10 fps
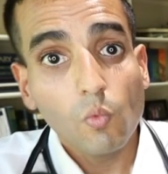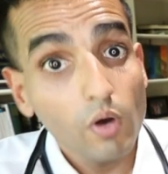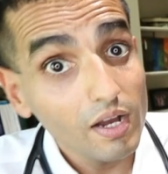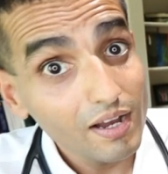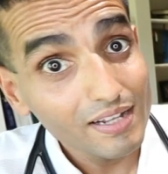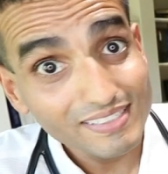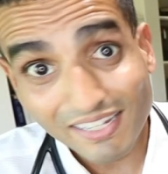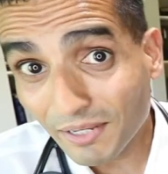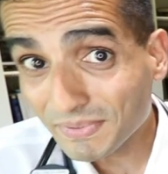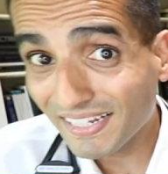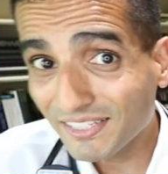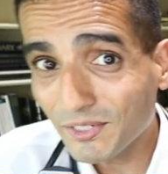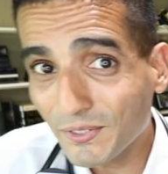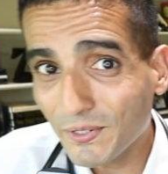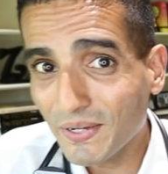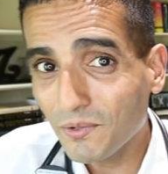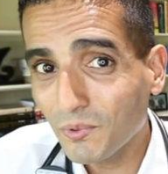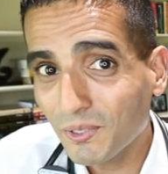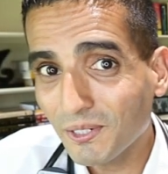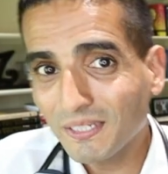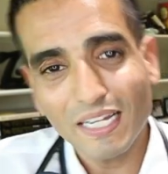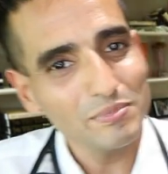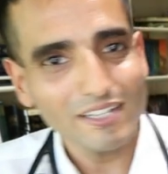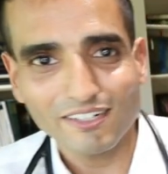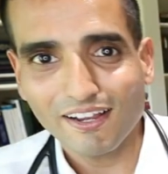What's up, San Antonio and world? I'm Dr.